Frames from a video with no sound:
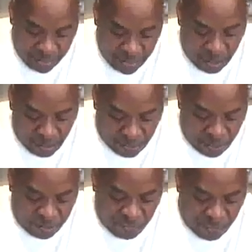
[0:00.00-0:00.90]
Now,
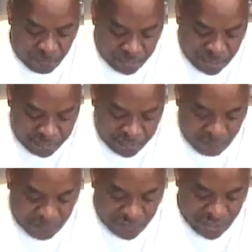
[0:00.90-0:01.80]
as we were, as I
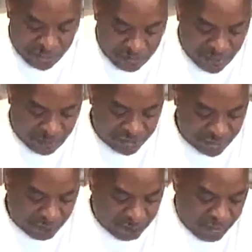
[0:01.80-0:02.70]
was saying about
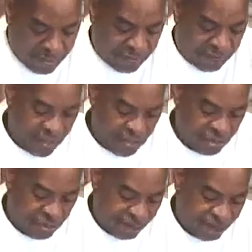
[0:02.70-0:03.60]

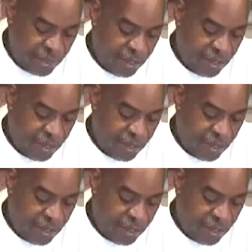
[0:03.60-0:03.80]
self-preservation,